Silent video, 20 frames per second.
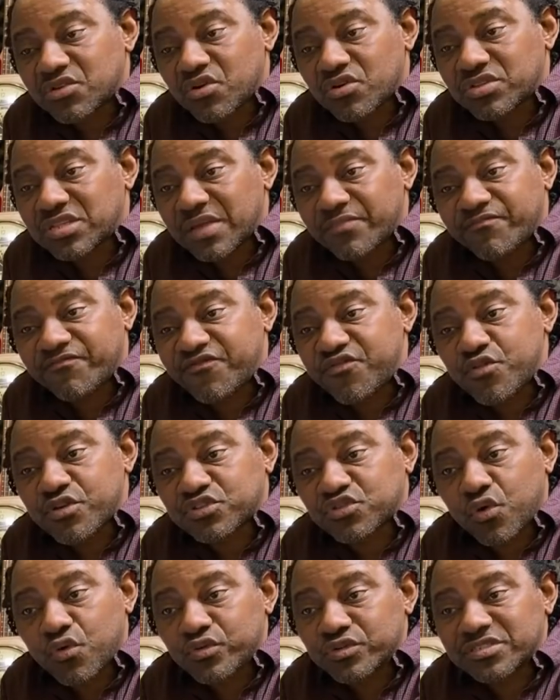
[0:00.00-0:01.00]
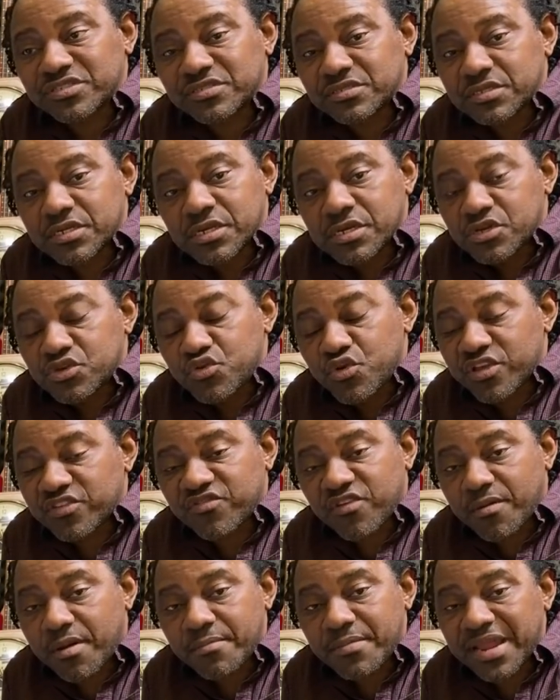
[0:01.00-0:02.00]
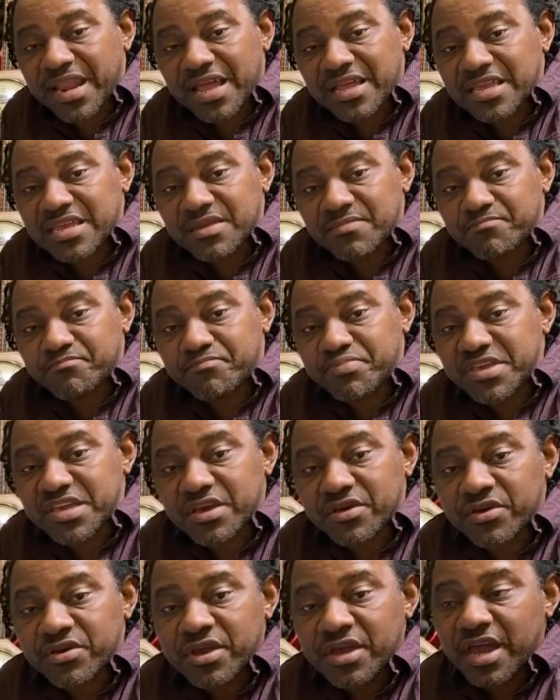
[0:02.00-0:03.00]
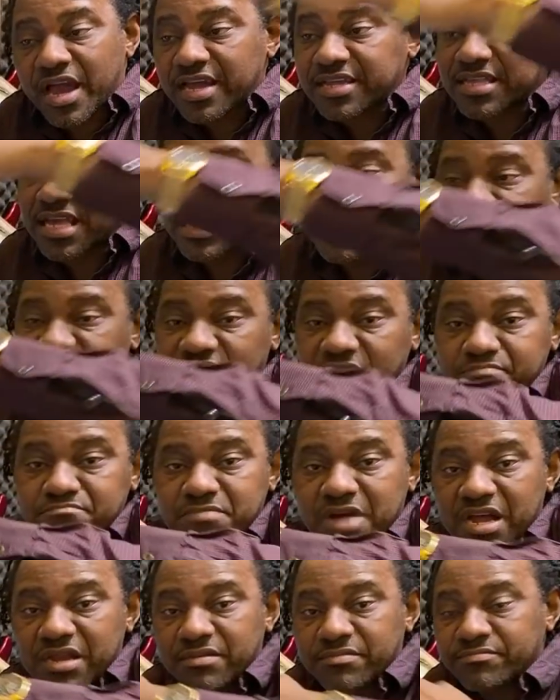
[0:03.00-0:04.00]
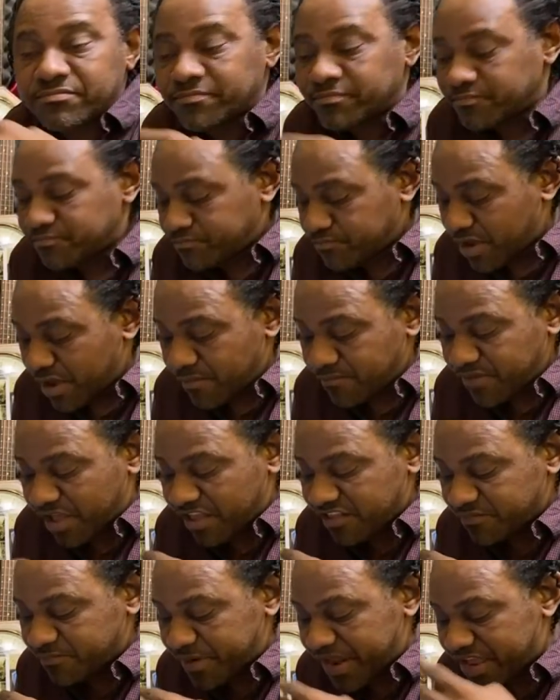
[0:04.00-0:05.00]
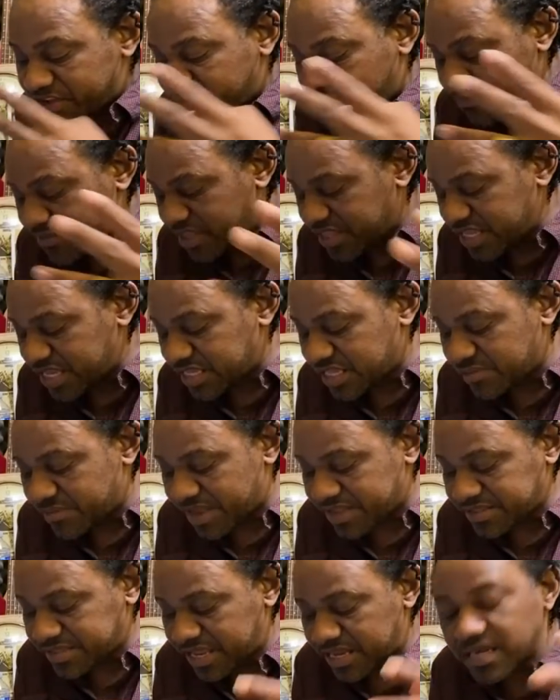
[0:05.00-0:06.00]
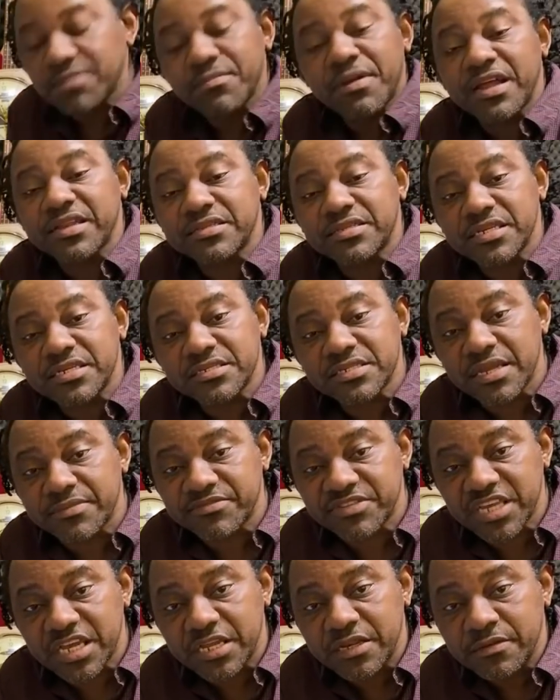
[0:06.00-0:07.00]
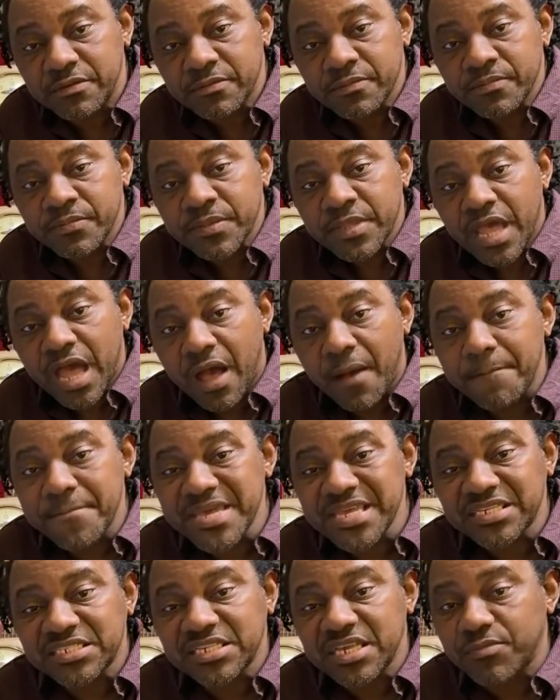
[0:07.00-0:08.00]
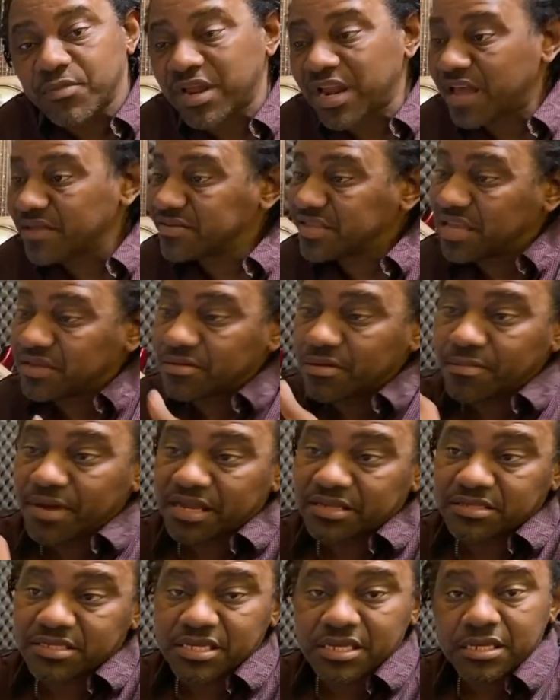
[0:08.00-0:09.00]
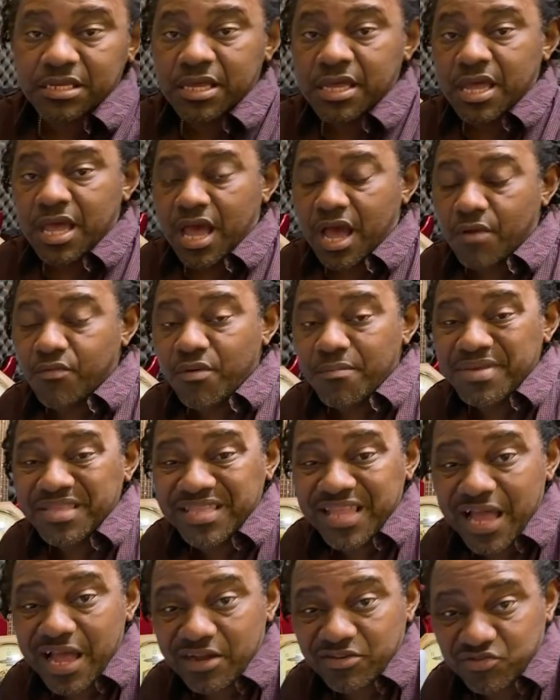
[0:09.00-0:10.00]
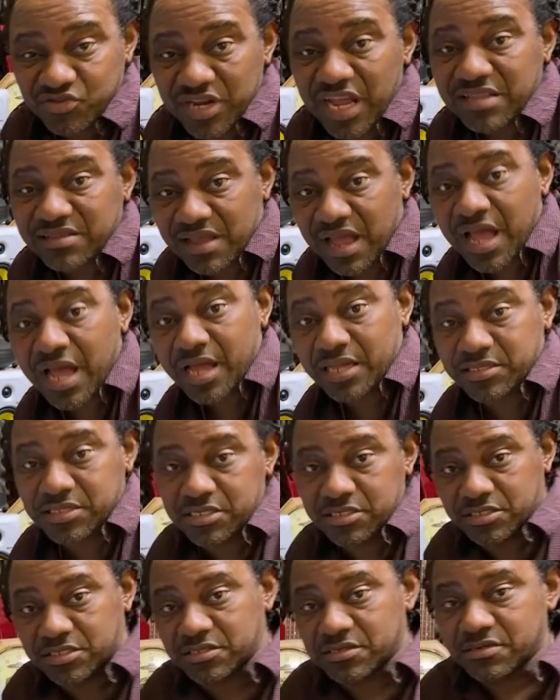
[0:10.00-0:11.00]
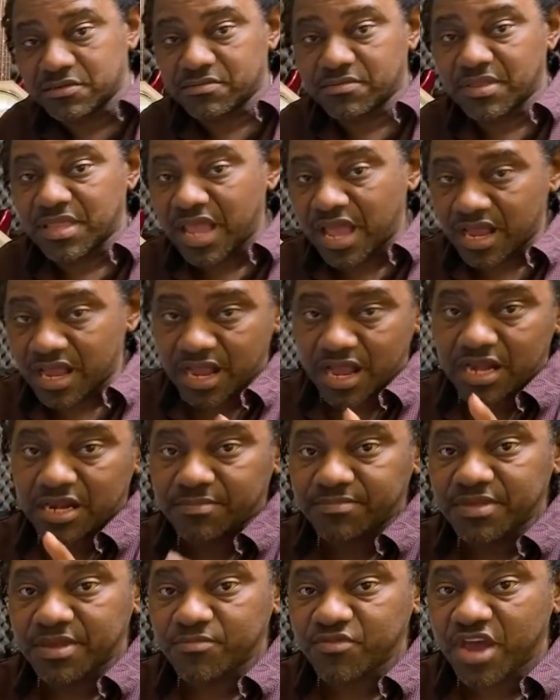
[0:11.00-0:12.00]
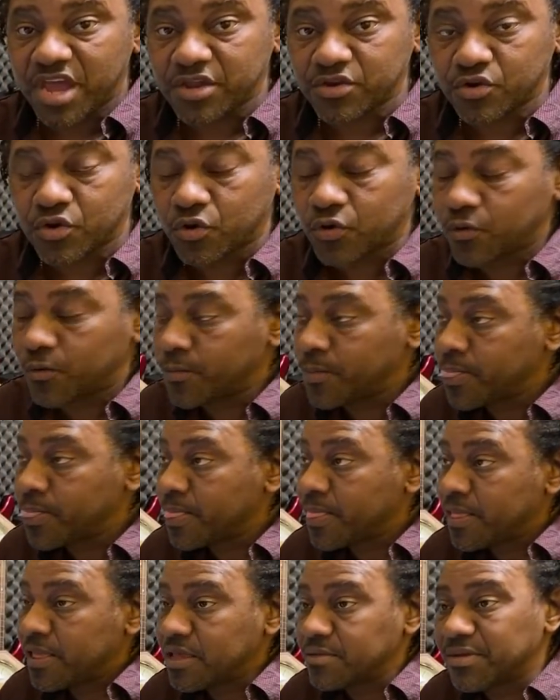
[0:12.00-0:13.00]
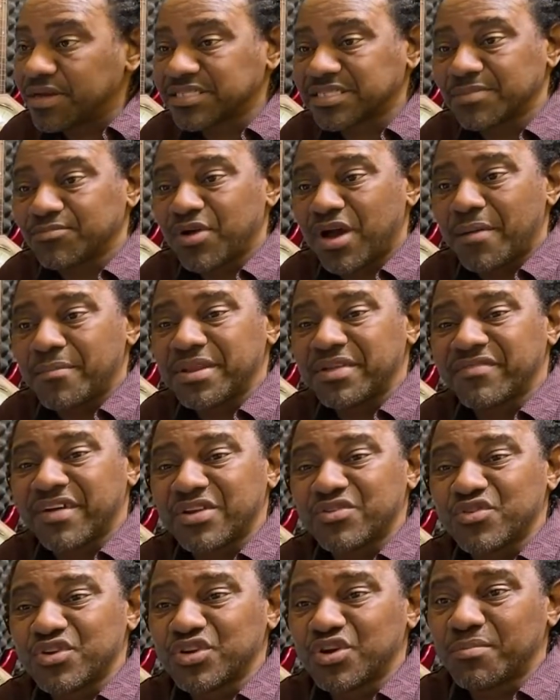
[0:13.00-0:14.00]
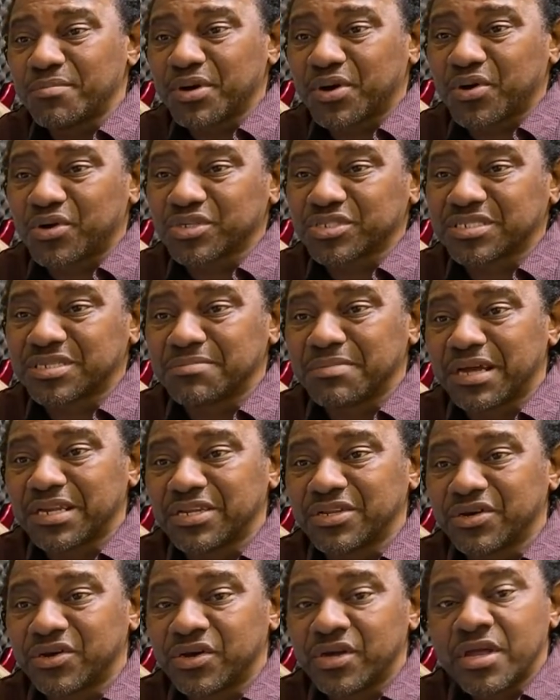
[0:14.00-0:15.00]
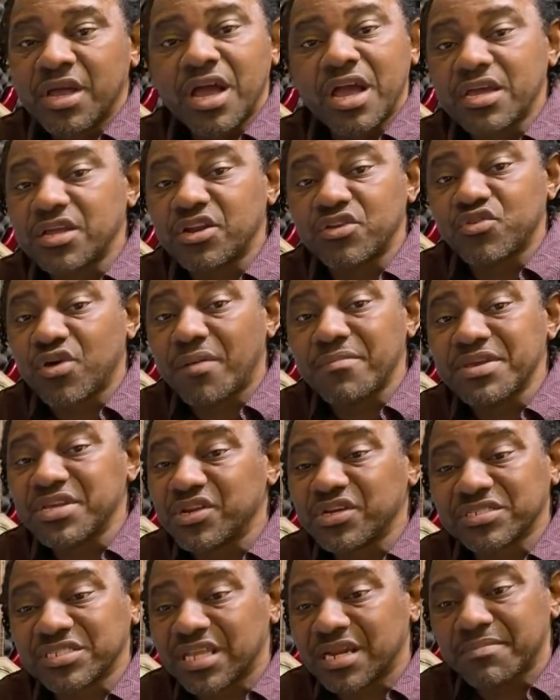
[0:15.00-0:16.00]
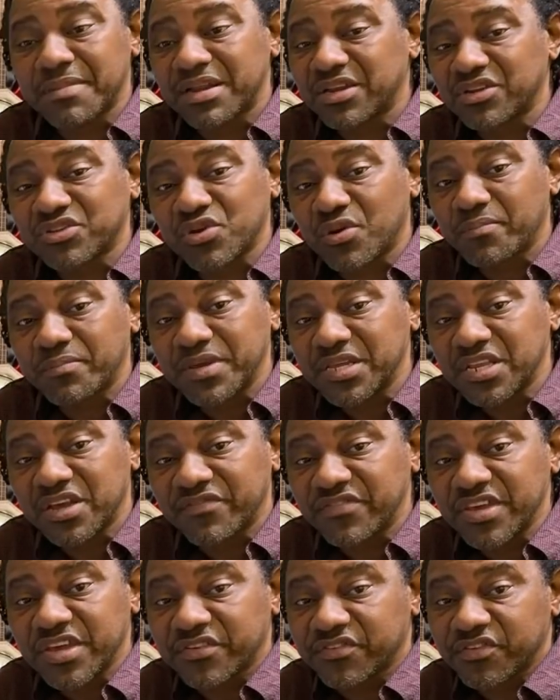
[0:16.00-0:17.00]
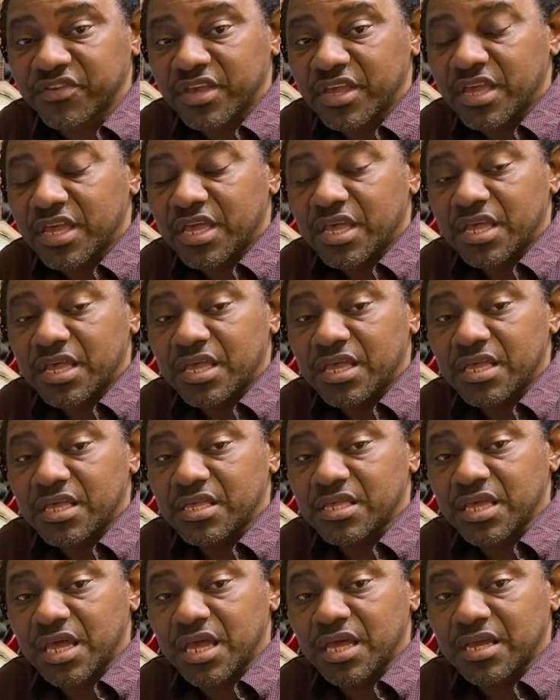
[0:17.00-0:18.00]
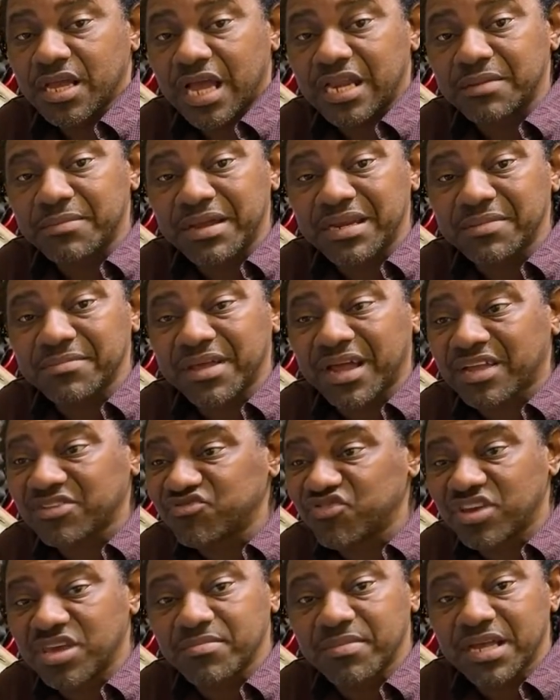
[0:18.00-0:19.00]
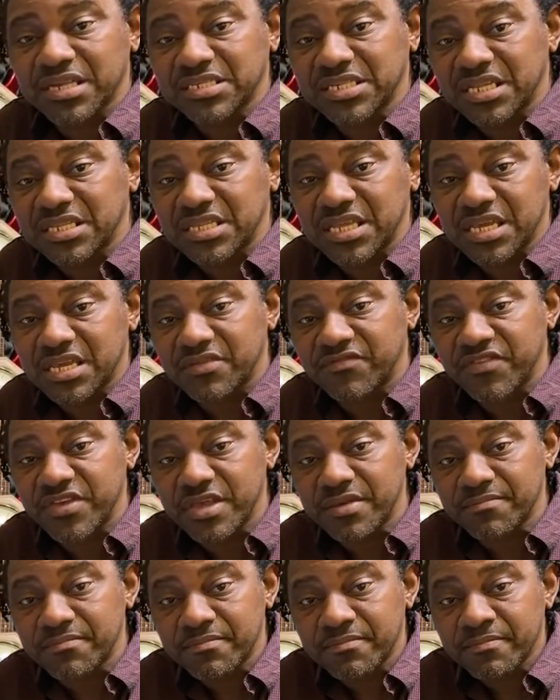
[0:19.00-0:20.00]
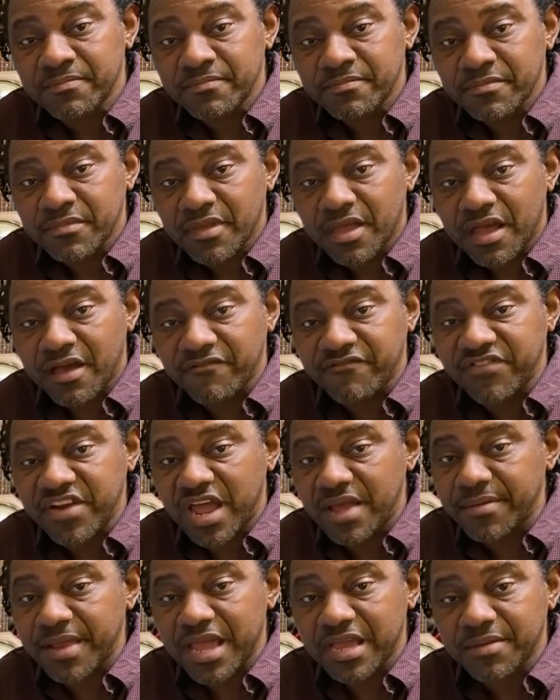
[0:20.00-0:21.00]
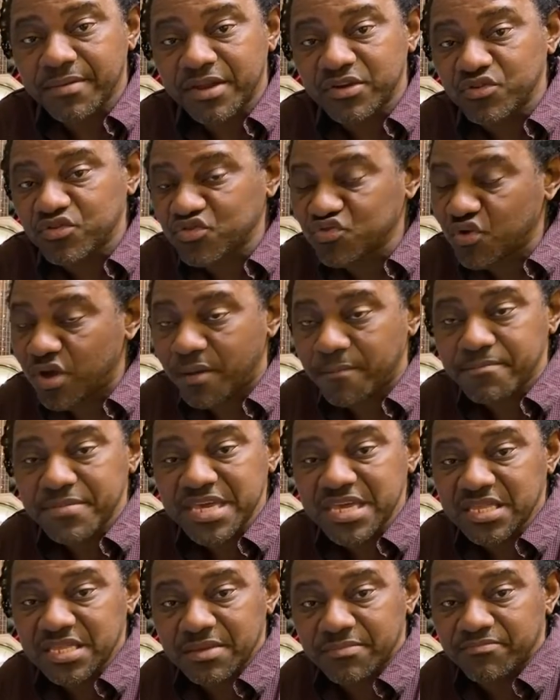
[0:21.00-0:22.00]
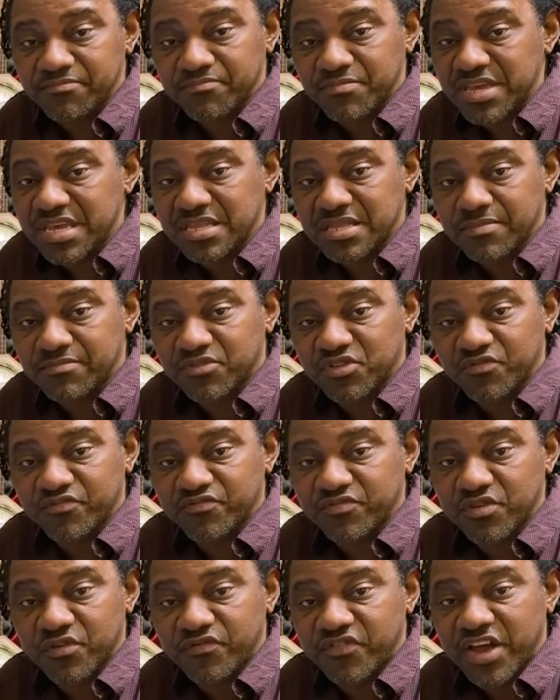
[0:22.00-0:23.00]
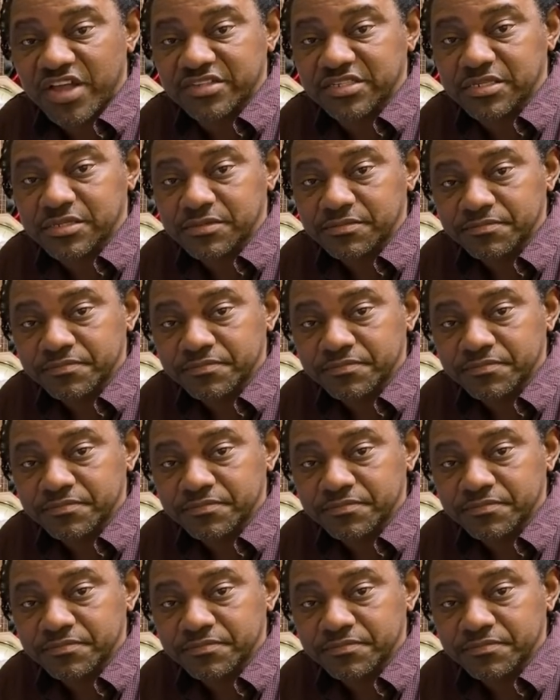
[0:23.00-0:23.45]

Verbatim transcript: go take 4,000 US from a man and give him beer. It's a different man. Um, and, price up the thing, the man take the man thing, them saying. And me say, man, and take the man thing. And when me talk to that artist, now call him name right now. He must say, boy, I never know, you know, my custom man, you know. And you don't know, I mean, just tell the man to thump in your face. Yeah, because the man, they got tricky, man, send ticket for him and fly him like Mado show and beat him, beat him to, to fuzzle,